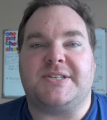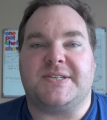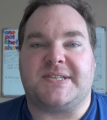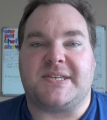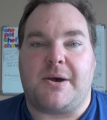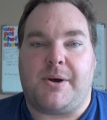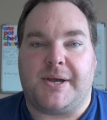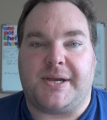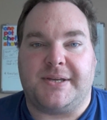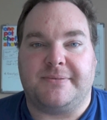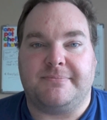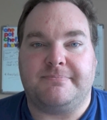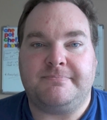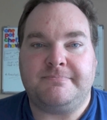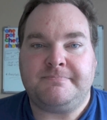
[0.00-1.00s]
just so I
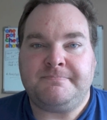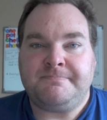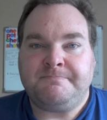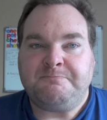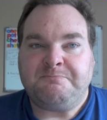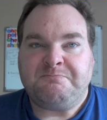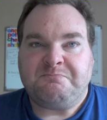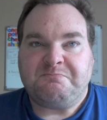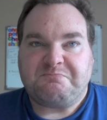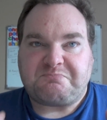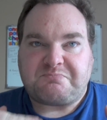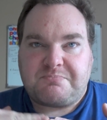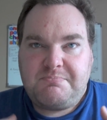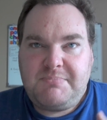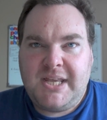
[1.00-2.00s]
can
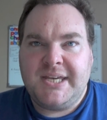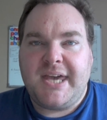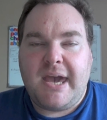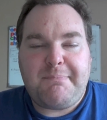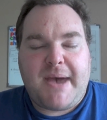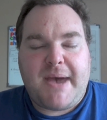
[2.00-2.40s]
get